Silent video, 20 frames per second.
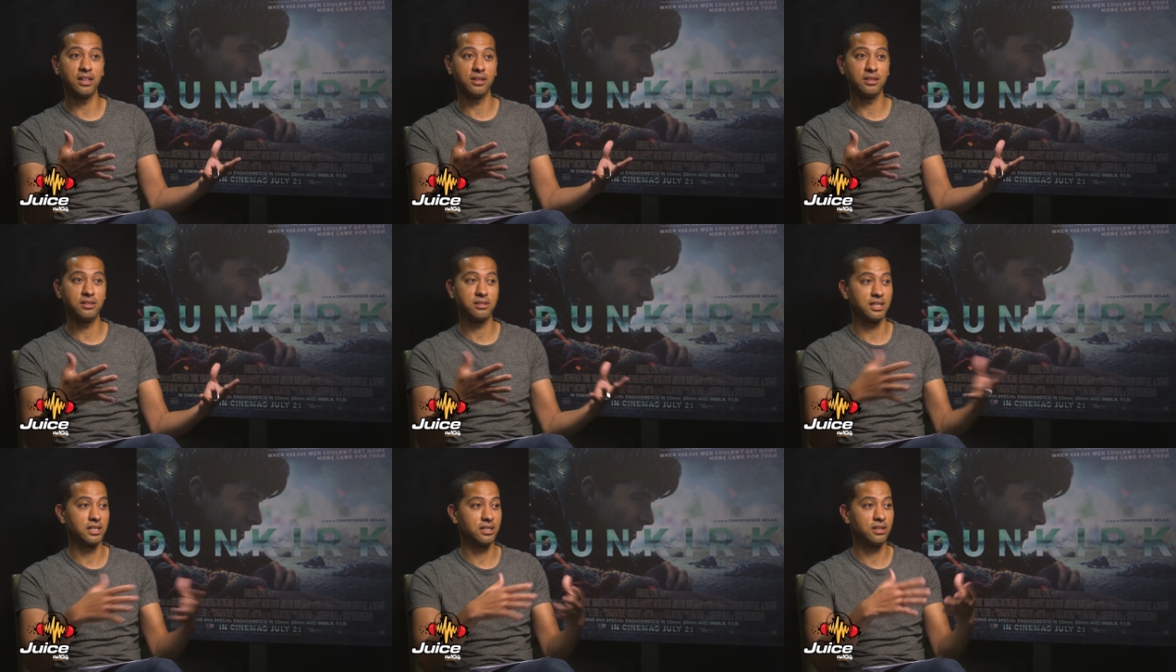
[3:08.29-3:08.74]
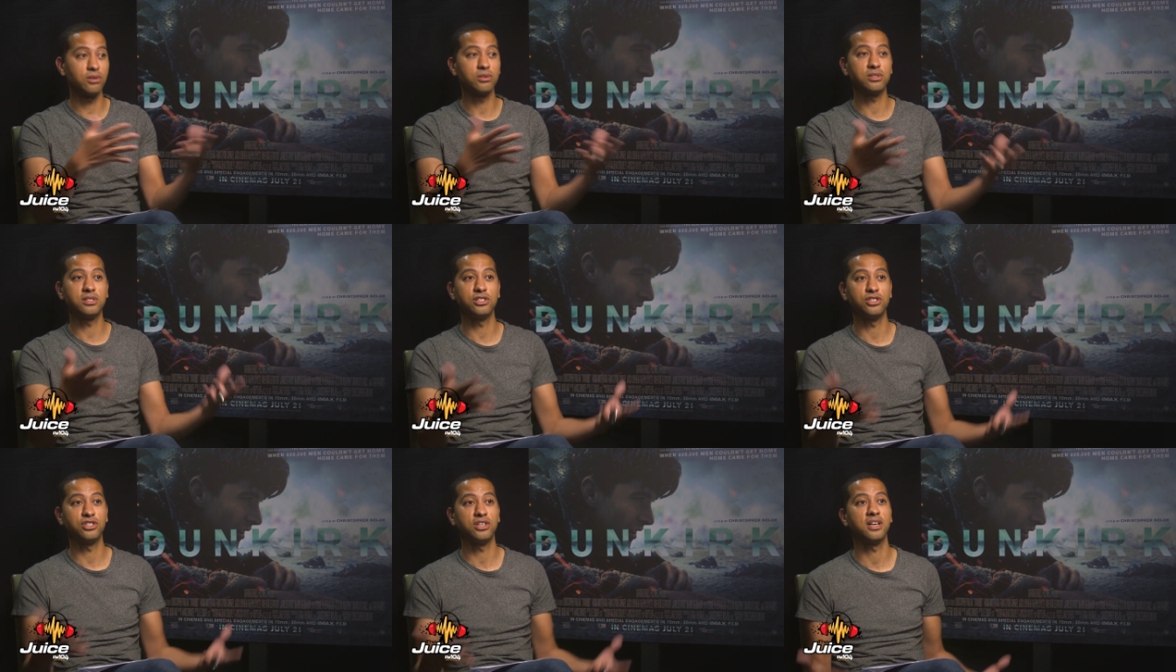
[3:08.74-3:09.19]
There's like no
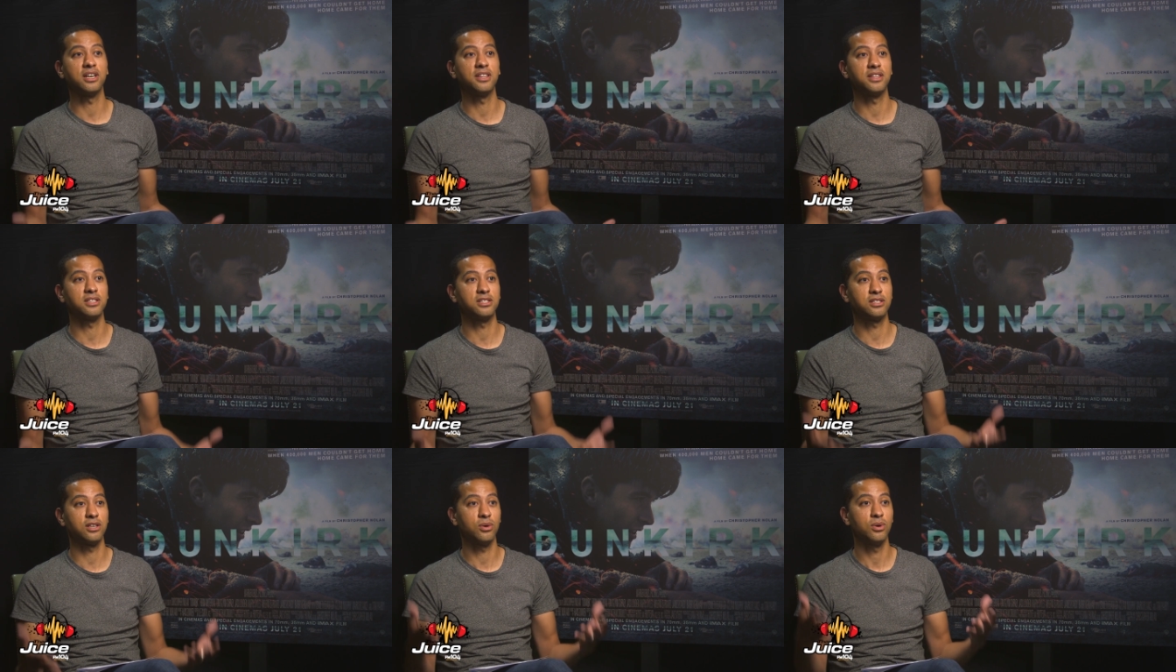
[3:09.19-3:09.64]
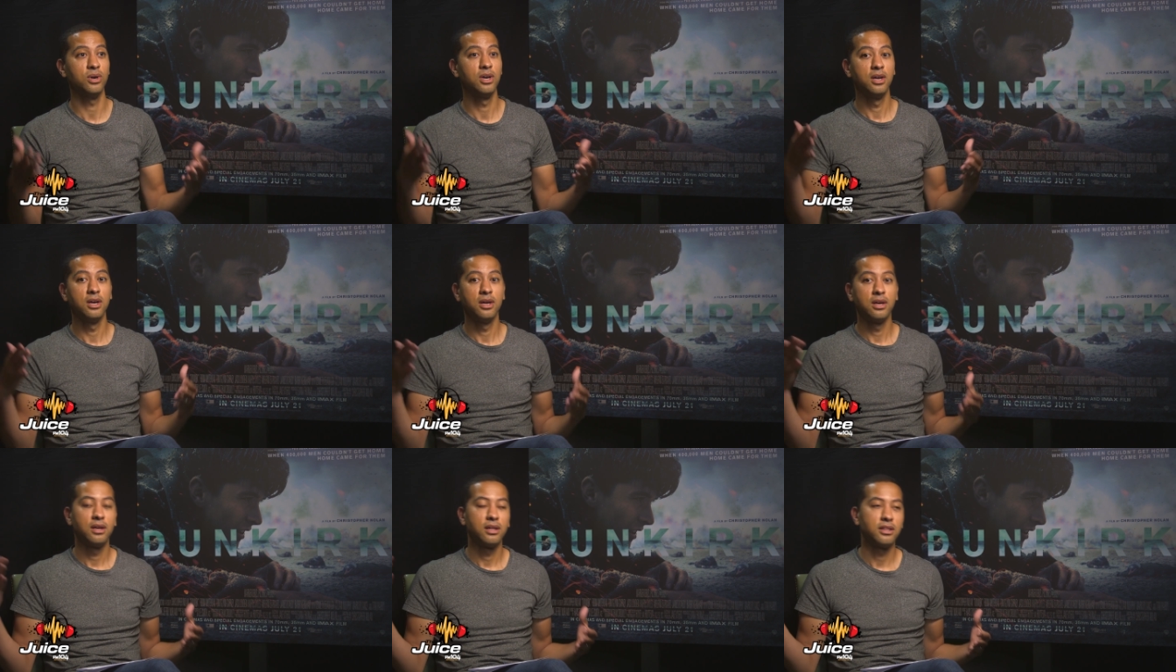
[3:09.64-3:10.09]
CGI in this, so
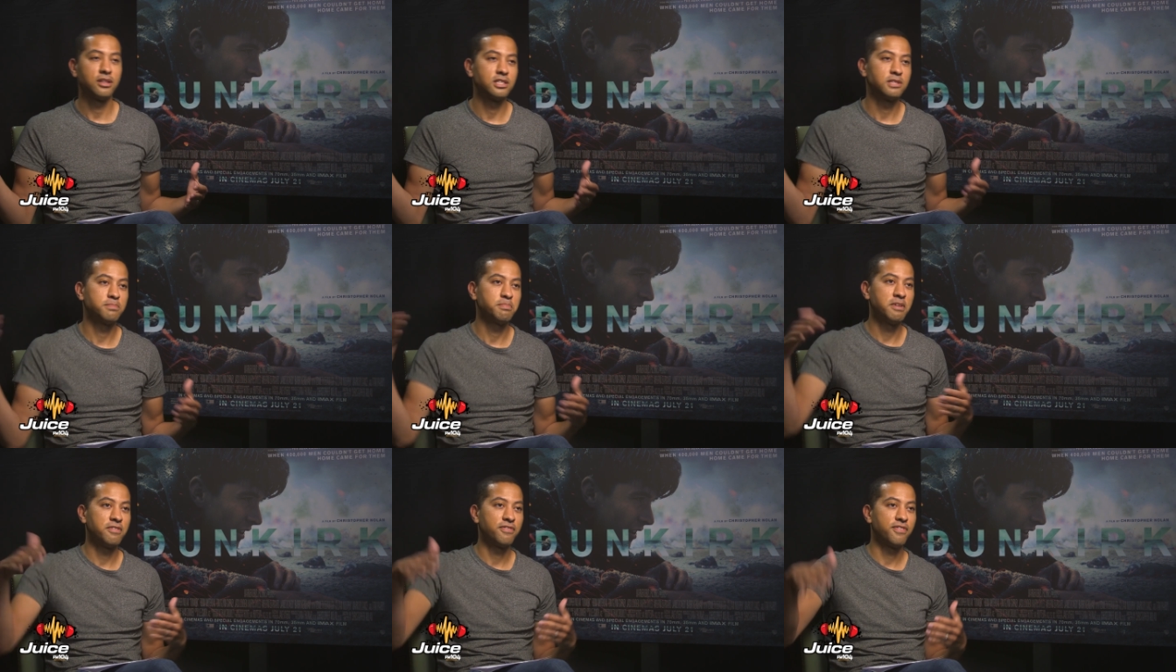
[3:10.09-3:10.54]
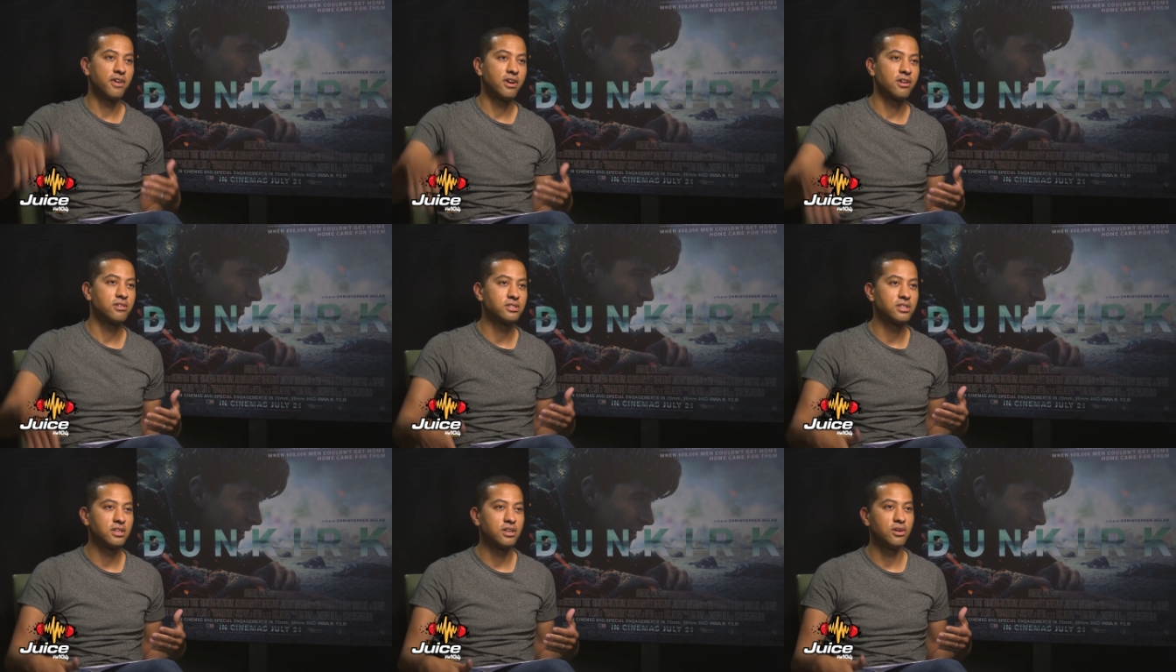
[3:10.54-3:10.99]
the
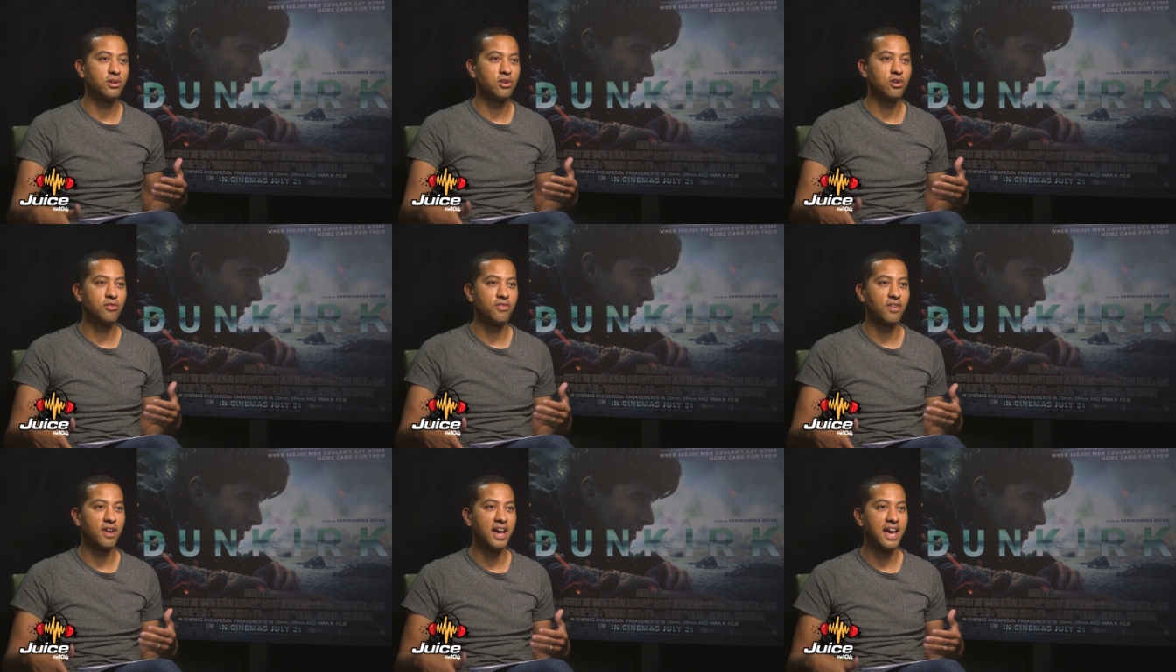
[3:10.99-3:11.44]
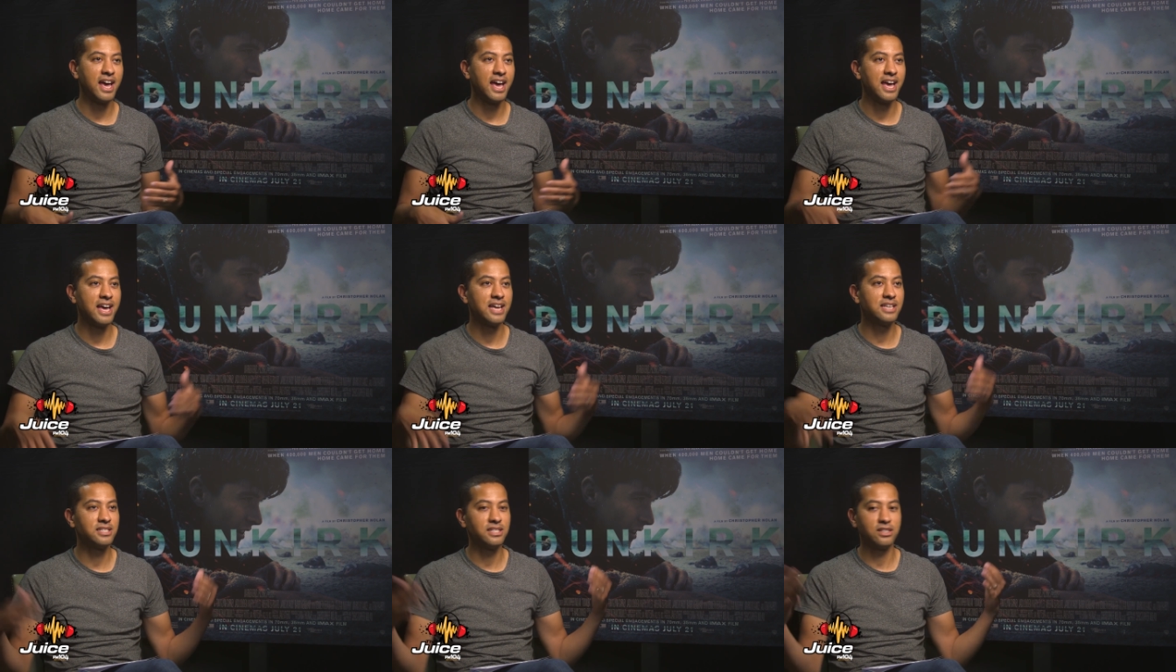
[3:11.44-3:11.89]
Spitfires are going
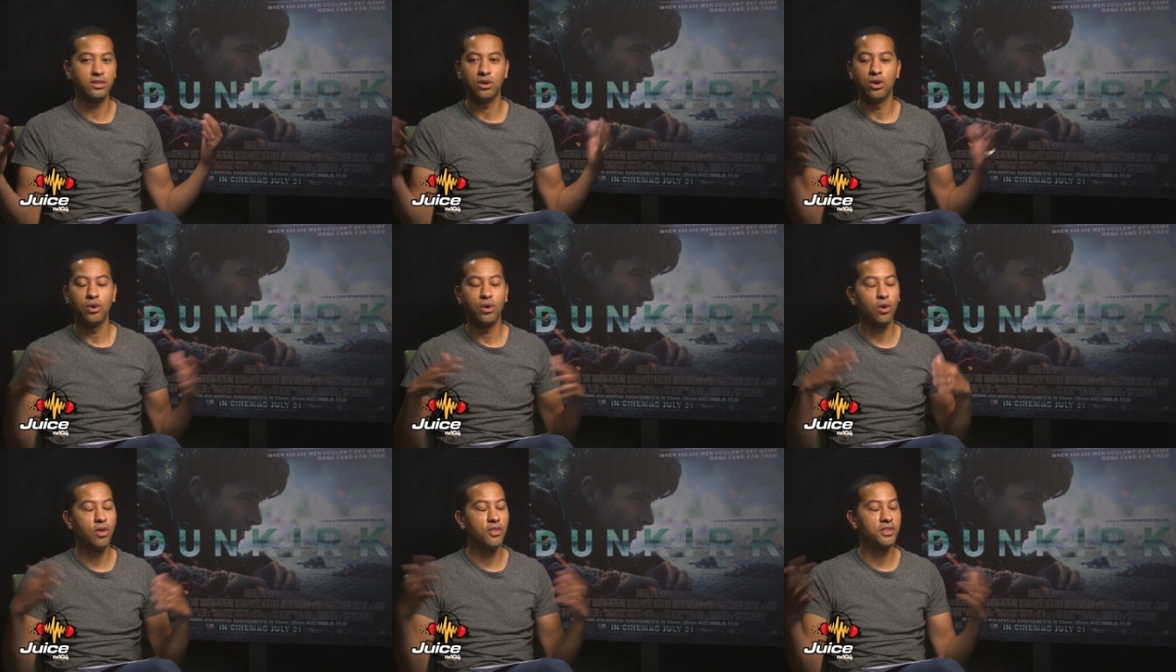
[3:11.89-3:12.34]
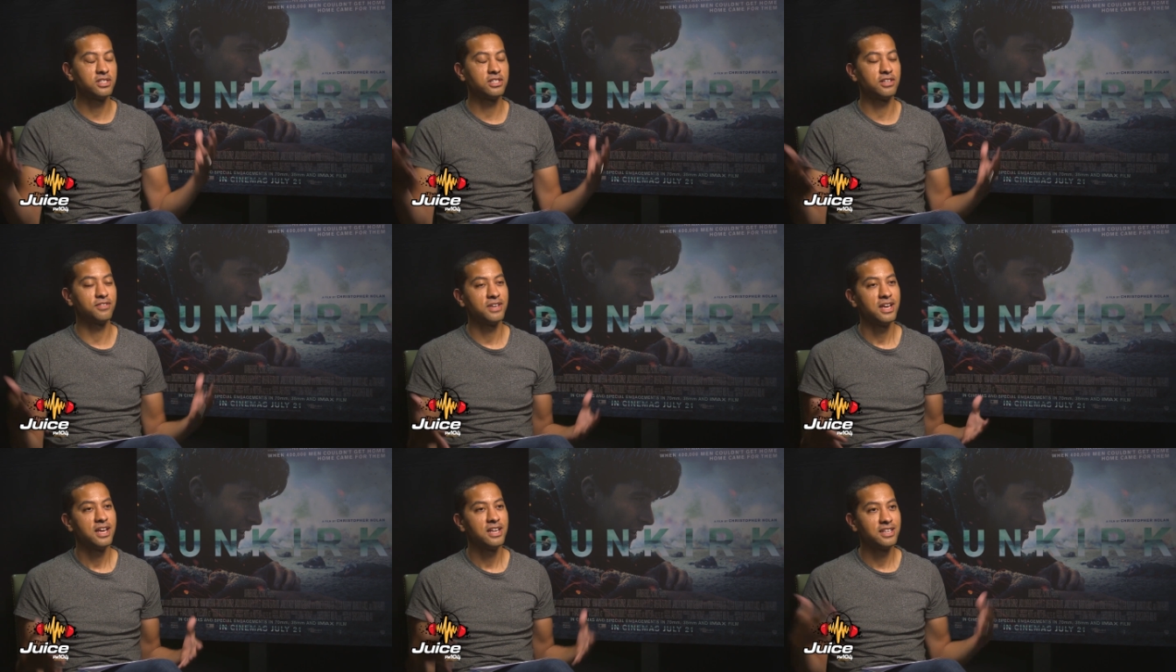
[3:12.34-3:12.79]
overhead, all this
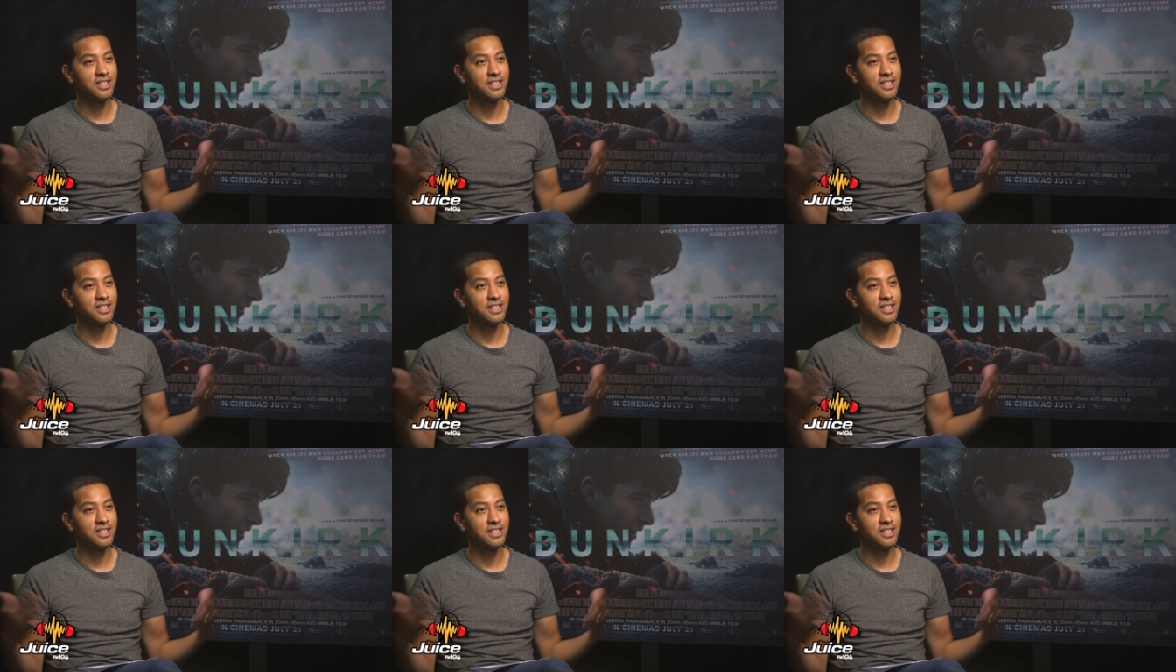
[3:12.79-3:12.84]
stuff.